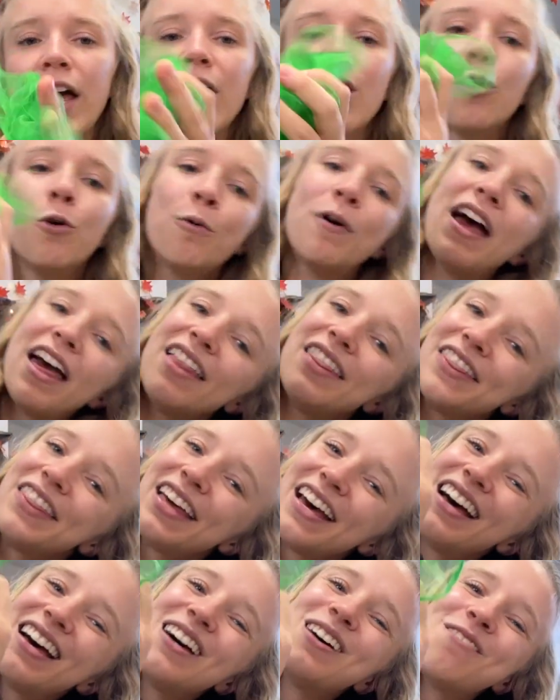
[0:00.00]
When
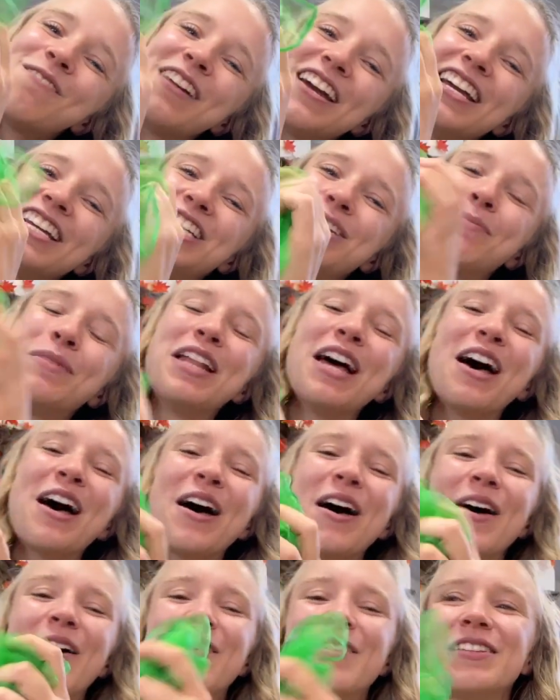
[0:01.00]
the wind
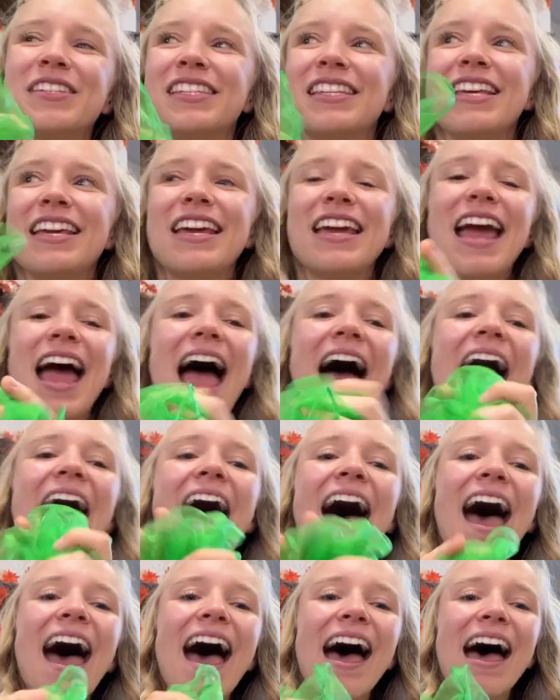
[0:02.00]
blows, the
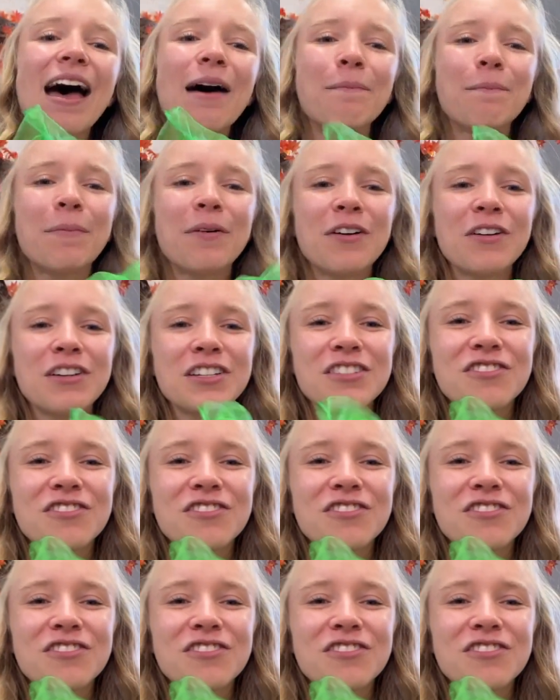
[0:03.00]
apples